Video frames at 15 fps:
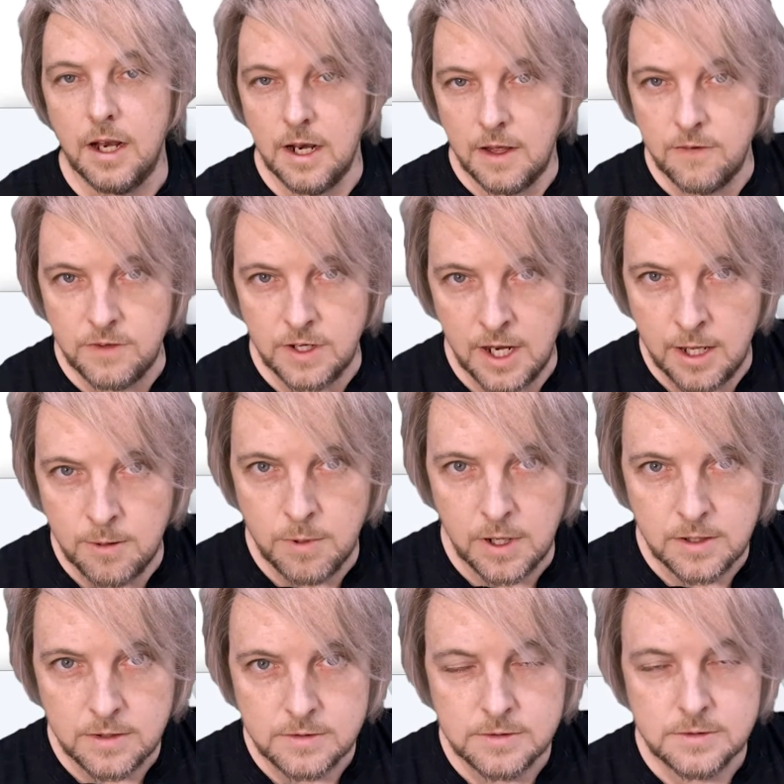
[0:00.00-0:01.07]
and love your neighbour.
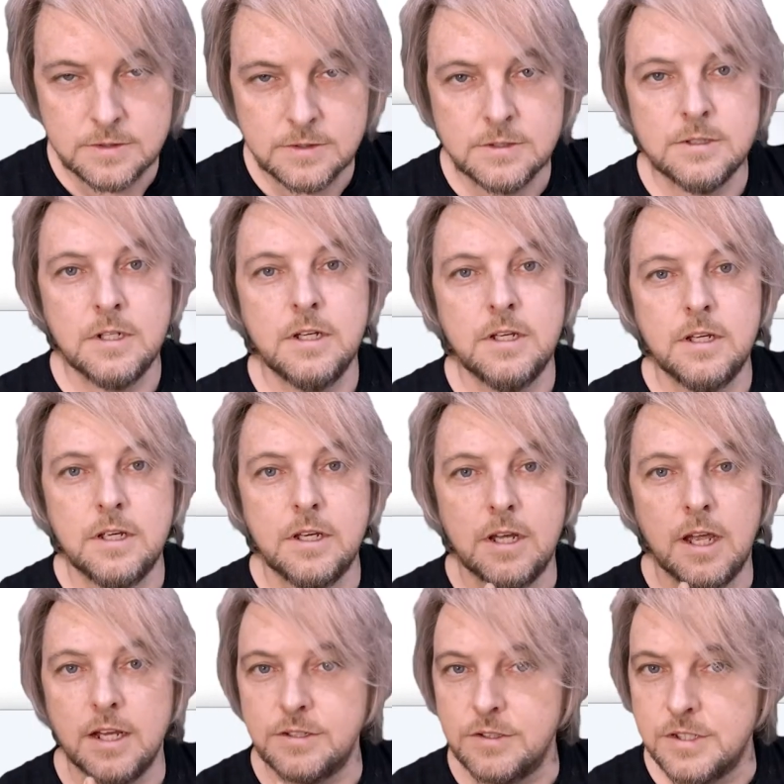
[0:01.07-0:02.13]

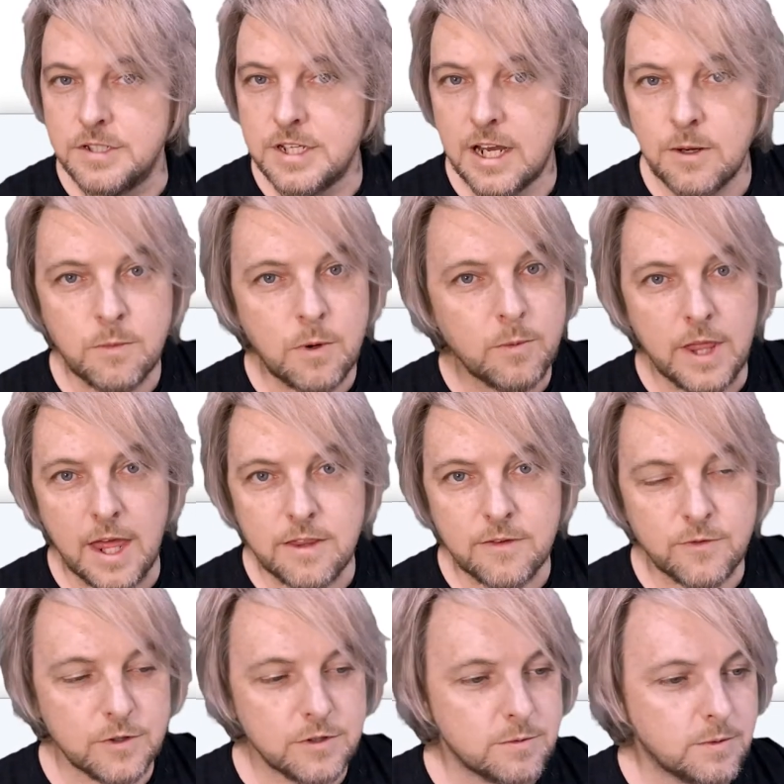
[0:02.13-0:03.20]
Can't do the second one without the
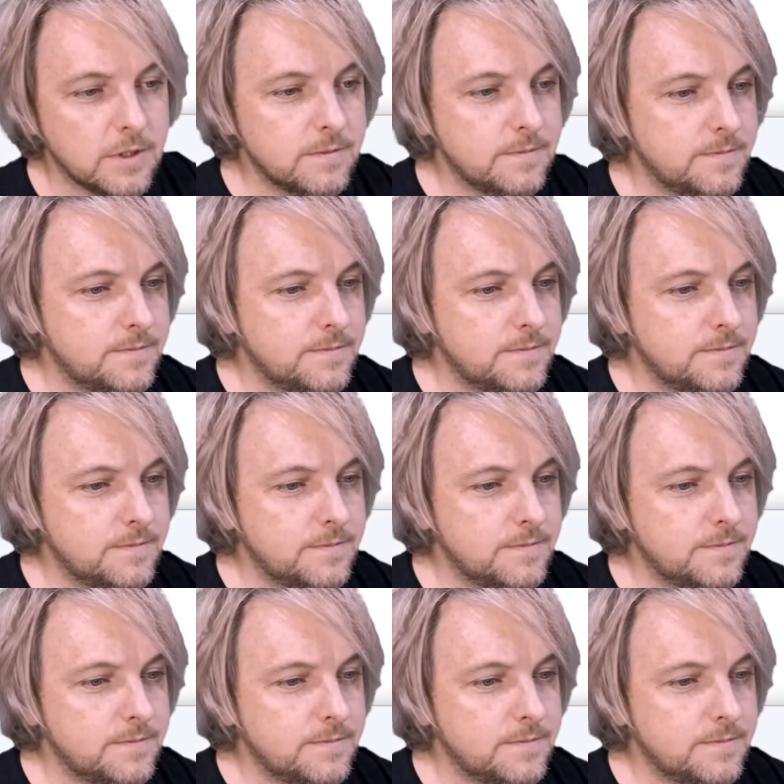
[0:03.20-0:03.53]
first one.